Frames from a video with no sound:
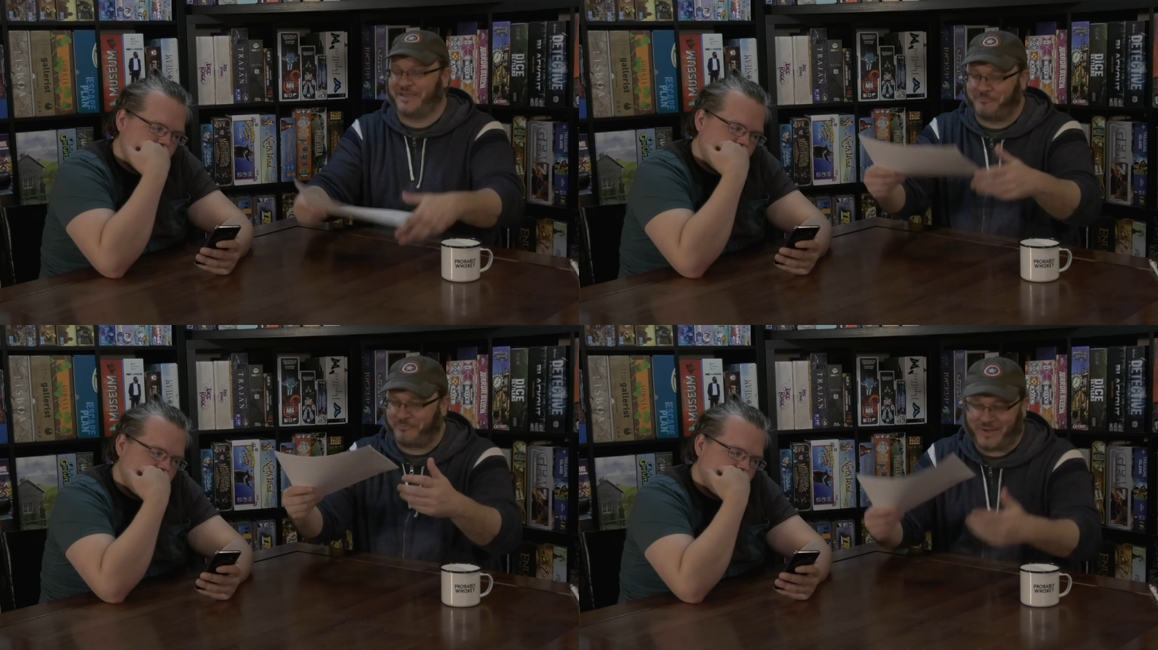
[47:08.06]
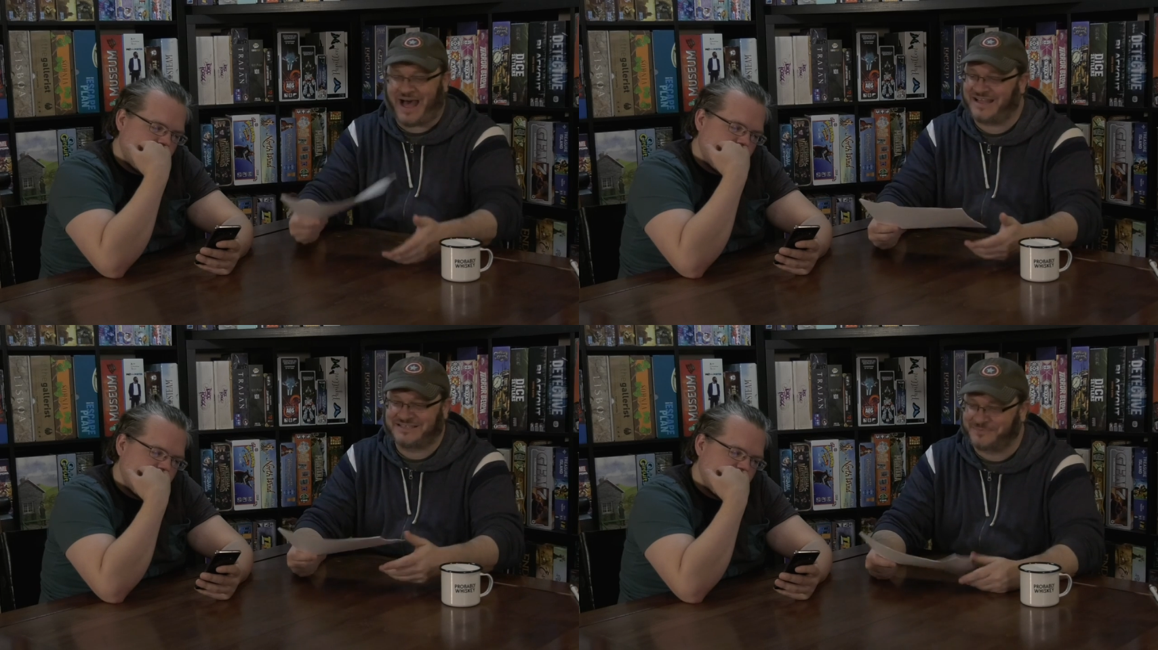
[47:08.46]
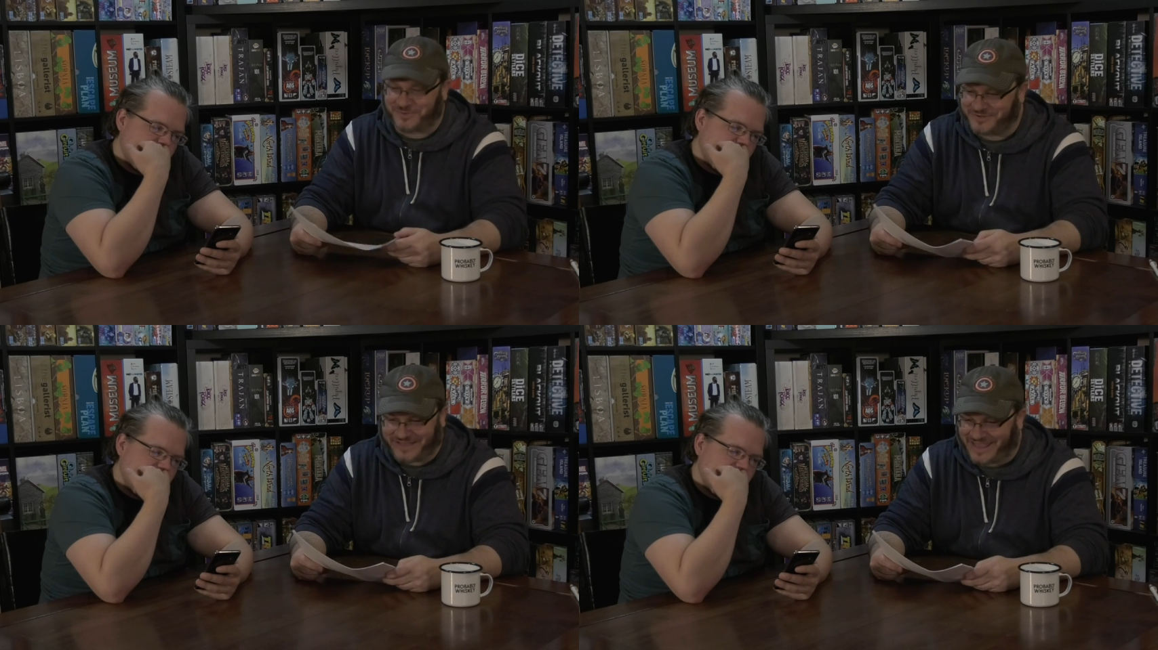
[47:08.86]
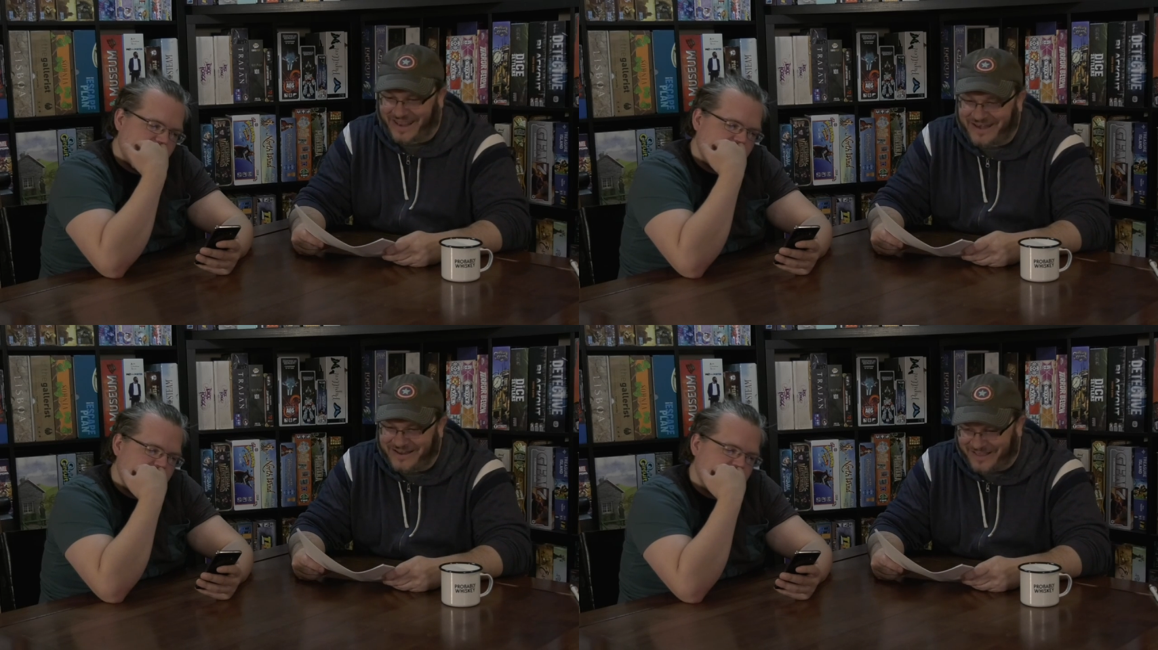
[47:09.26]
Speaker 1: impossible to
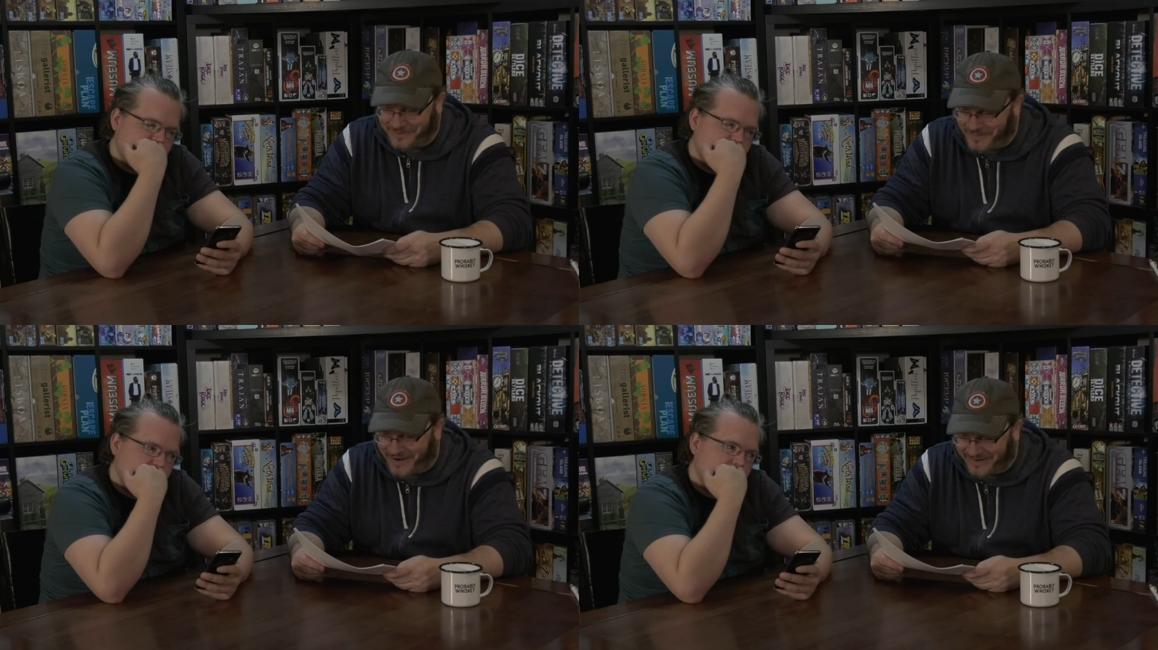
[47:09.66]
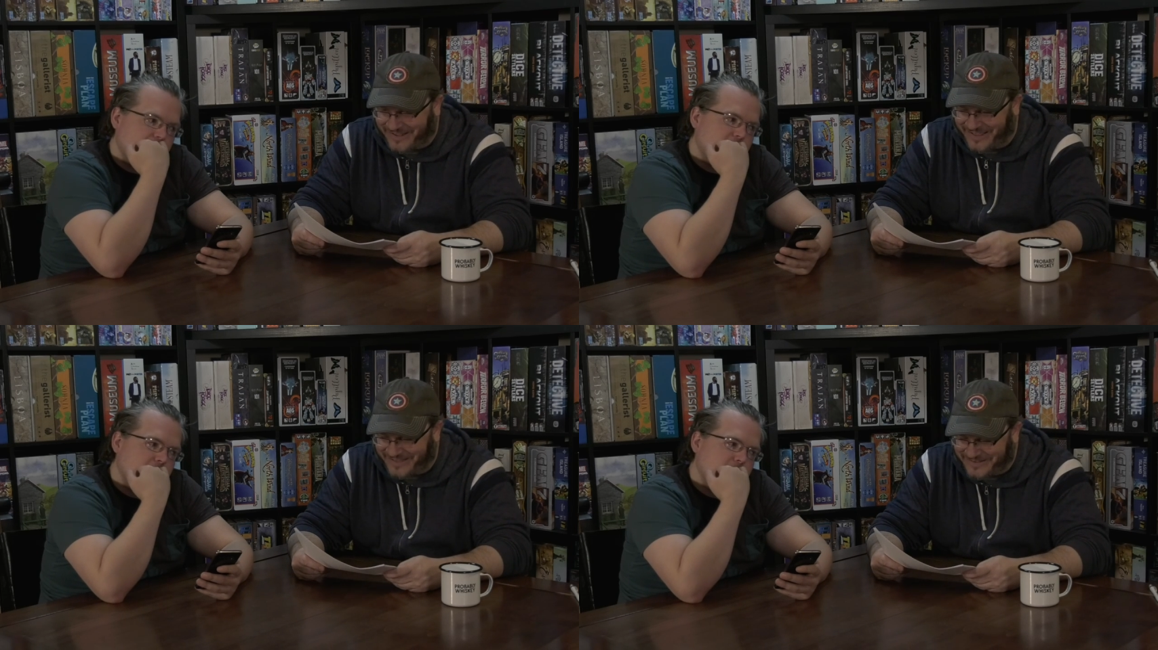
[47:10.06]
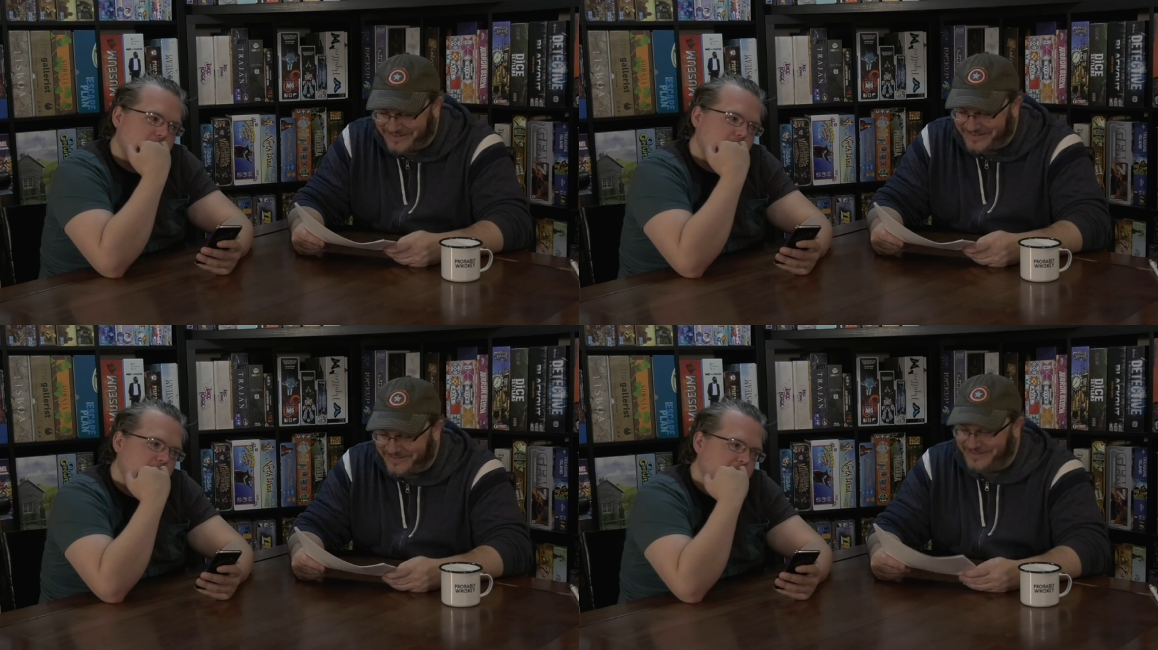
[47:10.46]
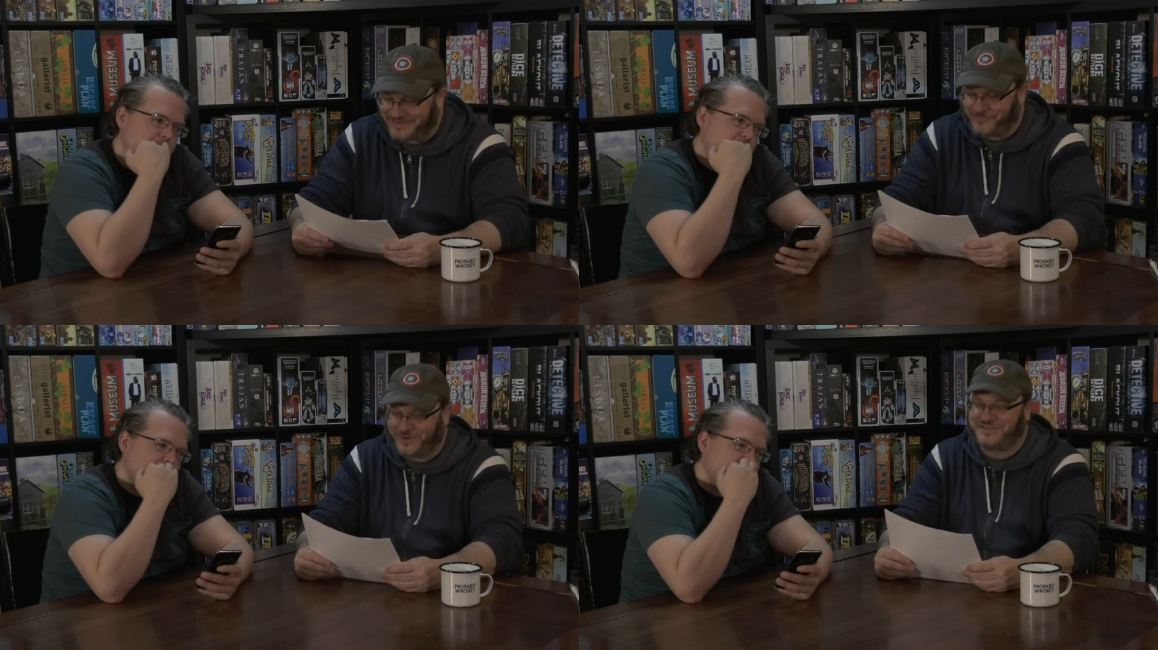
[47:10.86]
get in America,
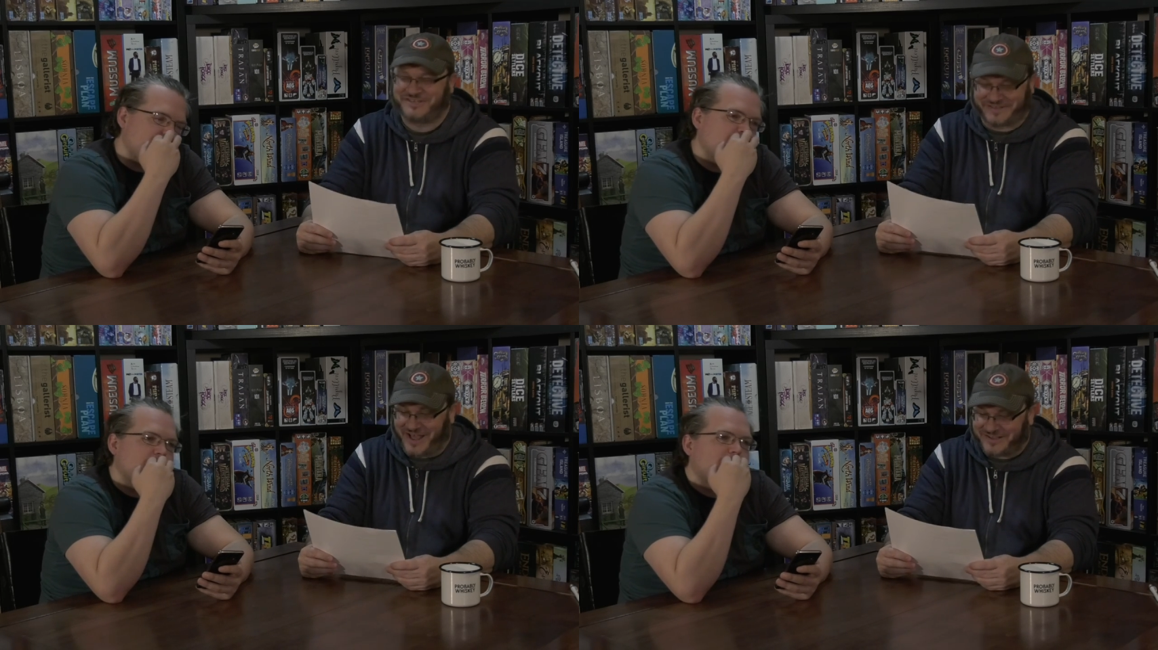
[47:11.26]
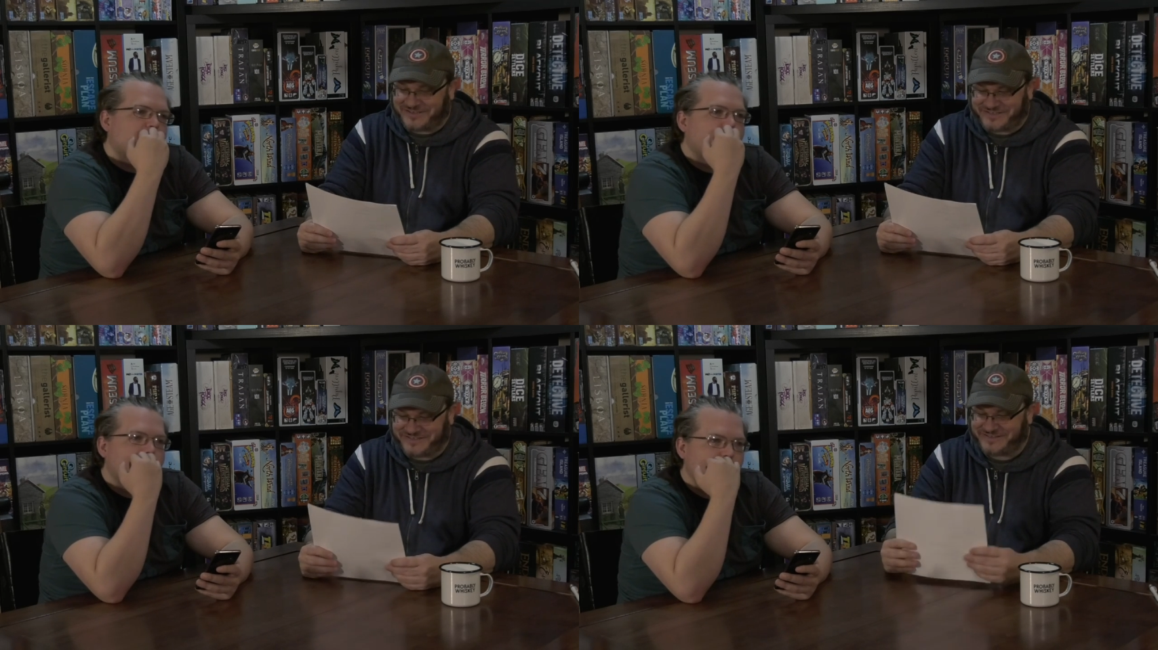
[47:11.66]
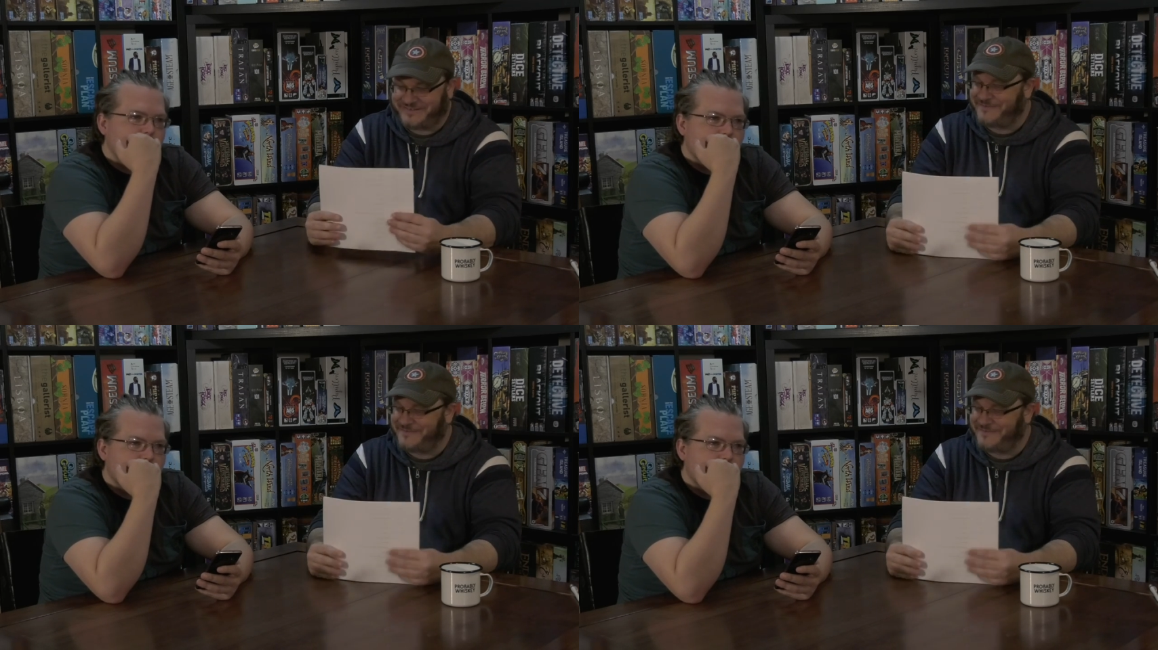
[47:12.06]
which sucks.